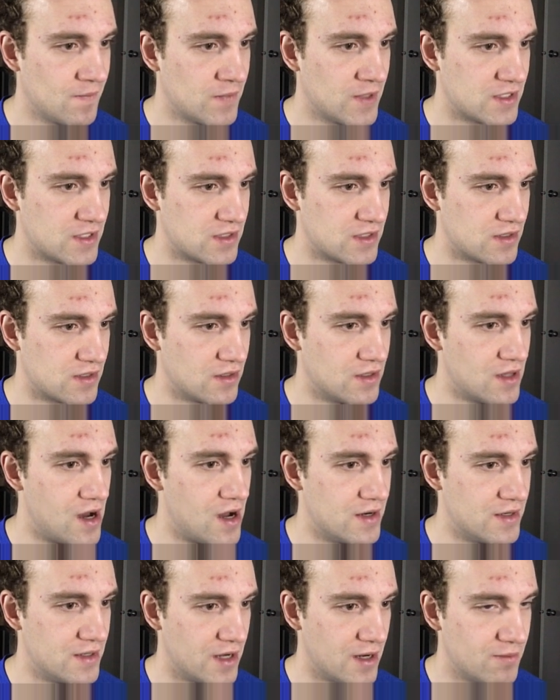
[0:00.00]
This is the
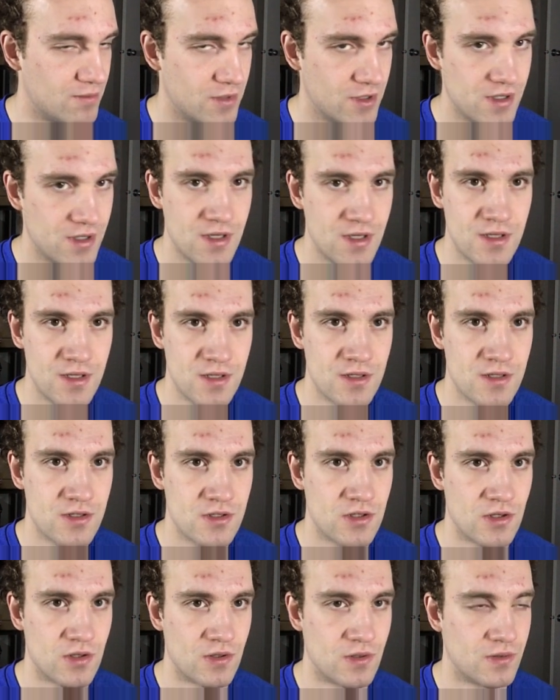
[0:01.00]
lot number.
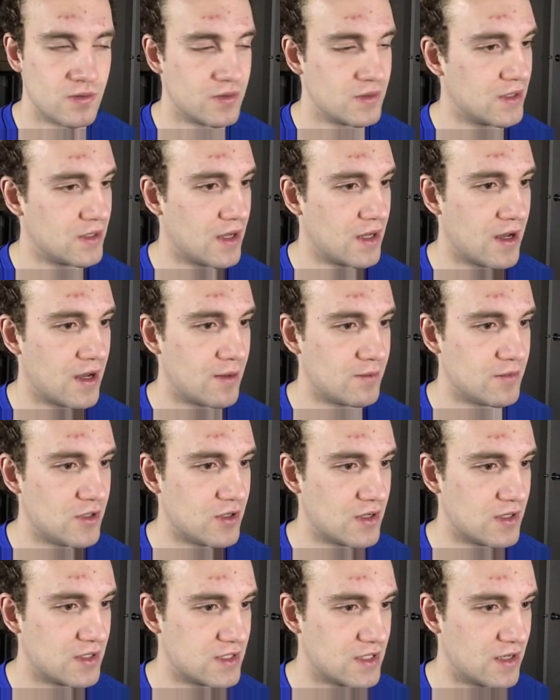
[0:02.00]
So you
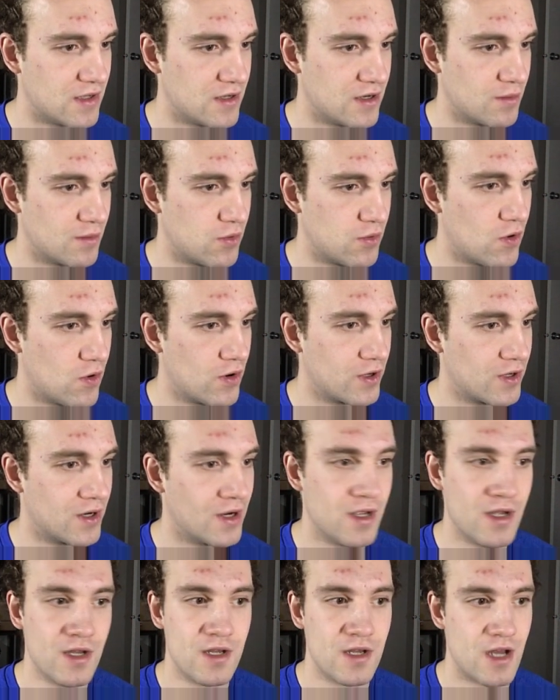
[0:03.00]
could tell your importer,